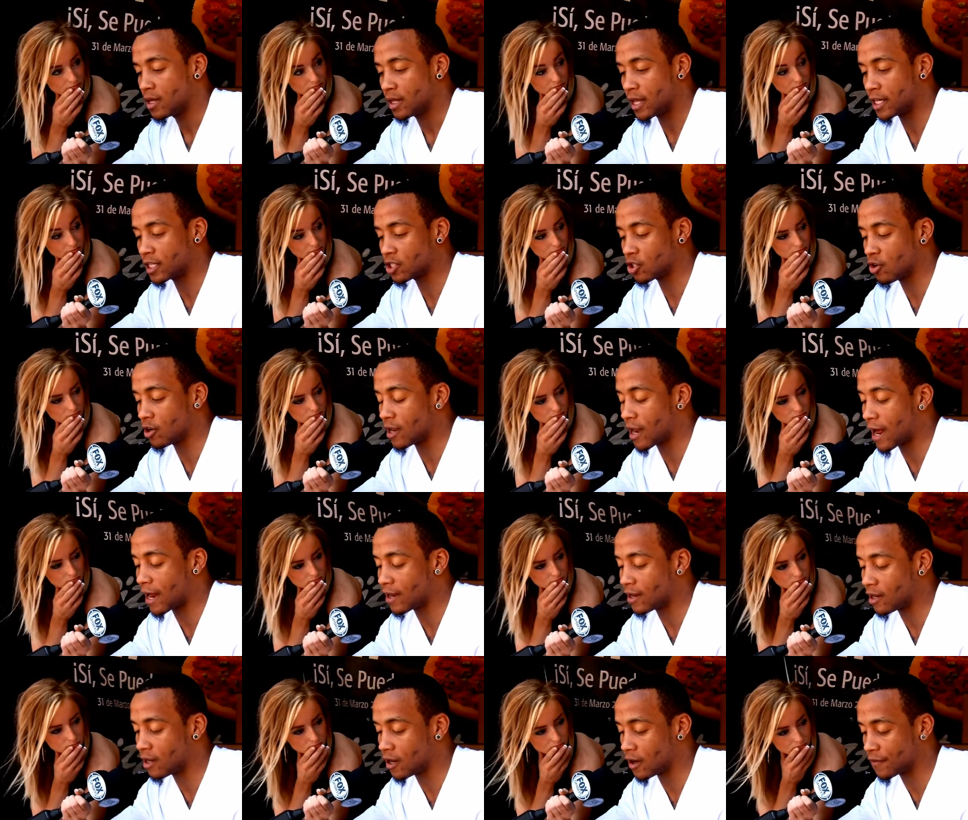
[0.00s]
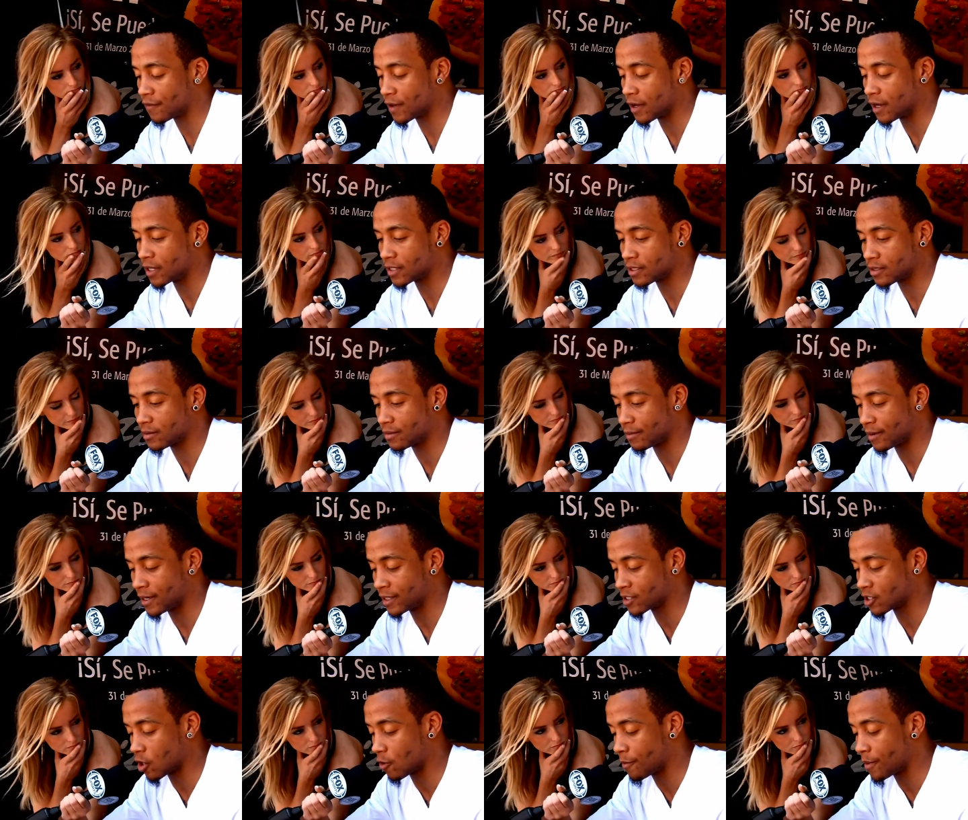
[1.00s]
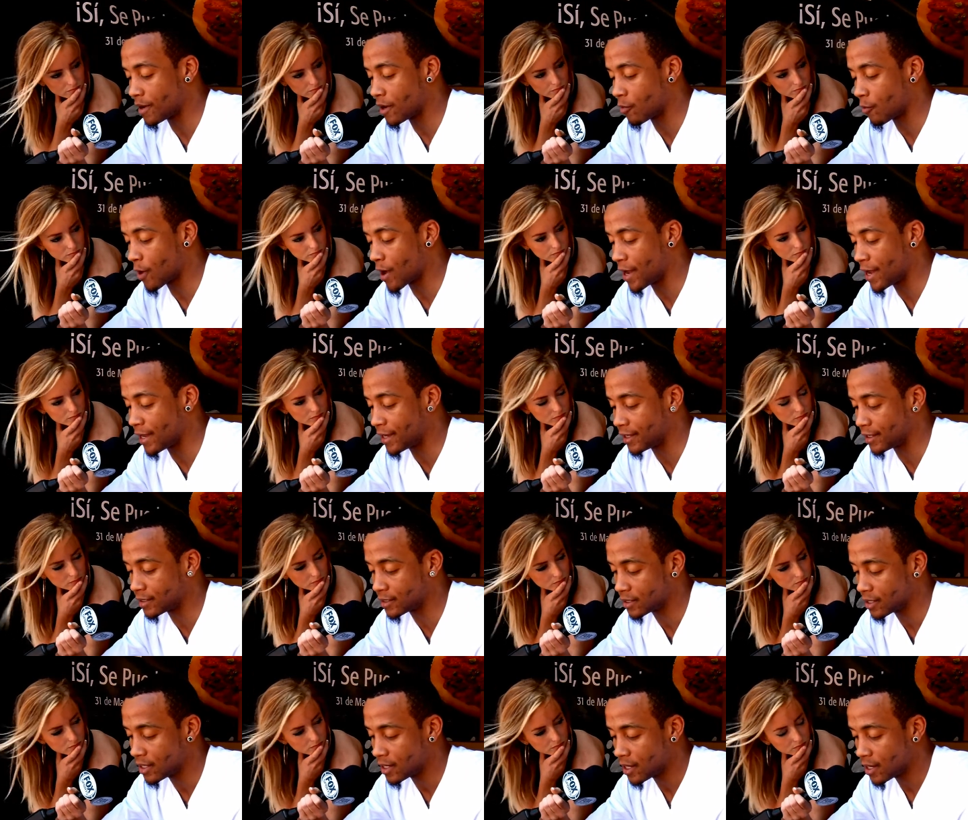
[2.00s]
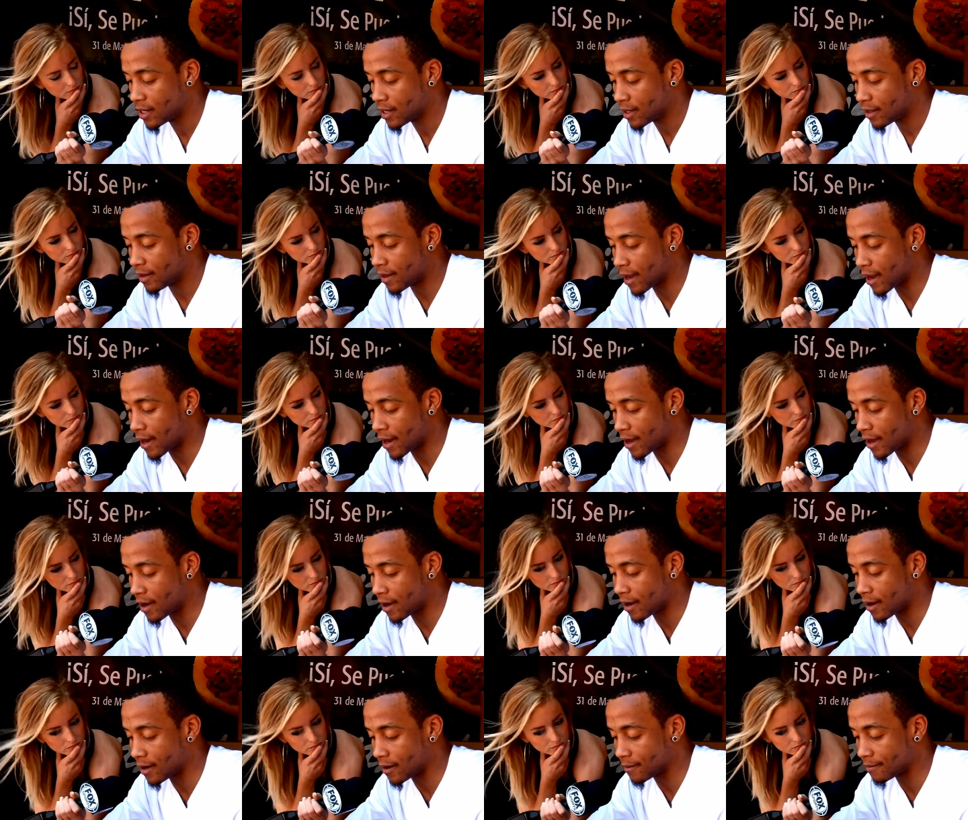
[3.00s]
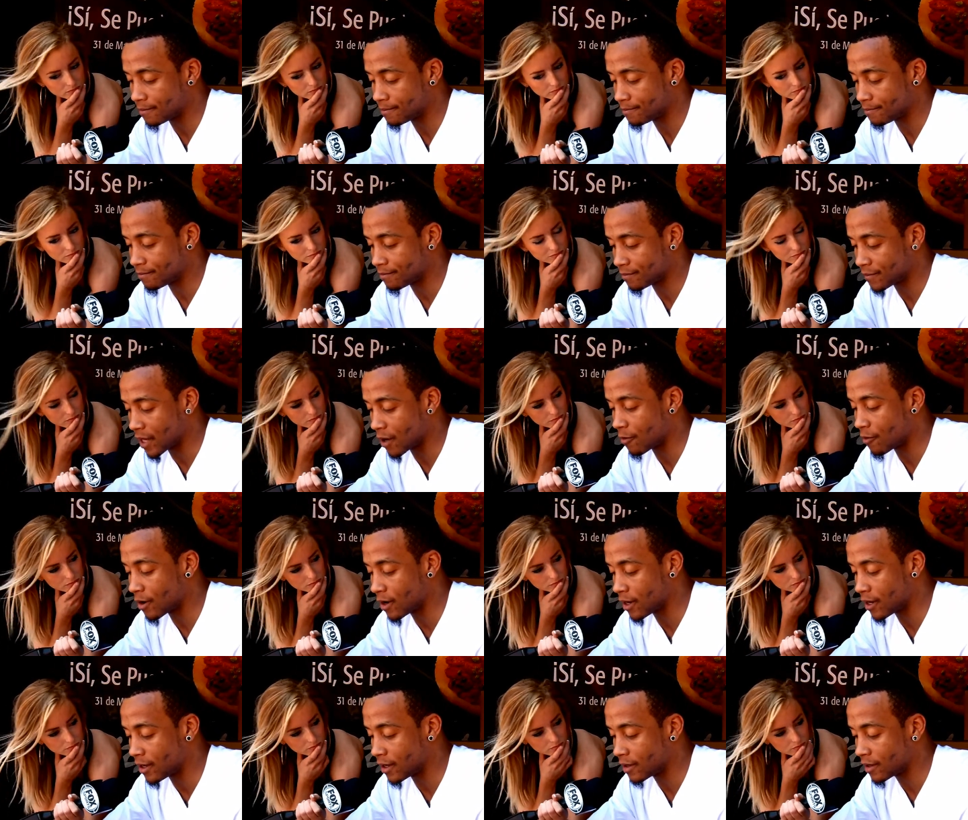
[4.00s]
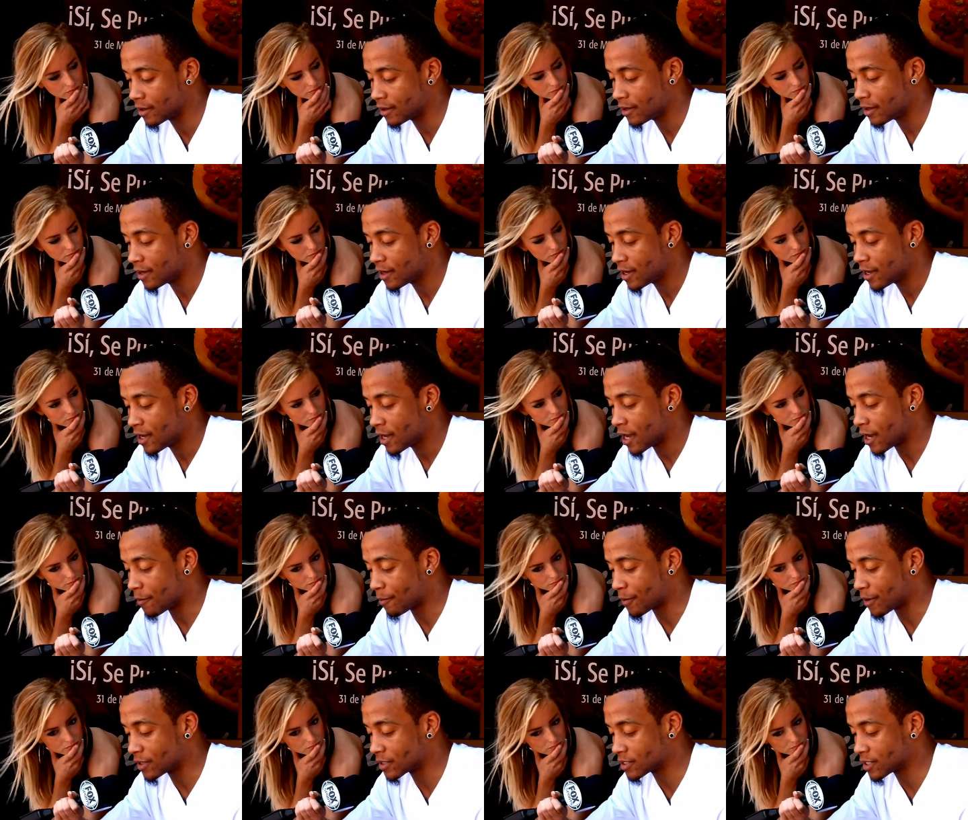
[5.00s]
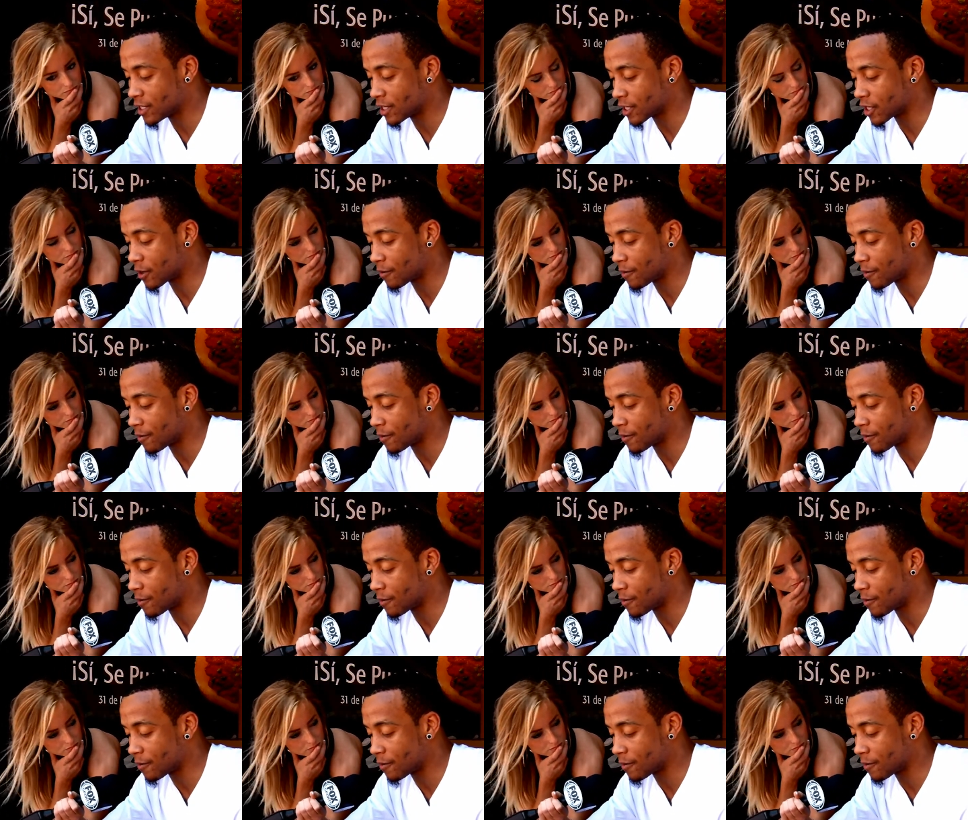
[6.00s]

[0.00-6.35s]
Speaker 1: They show a lot of love to us in so many ways that uh, they really help us in the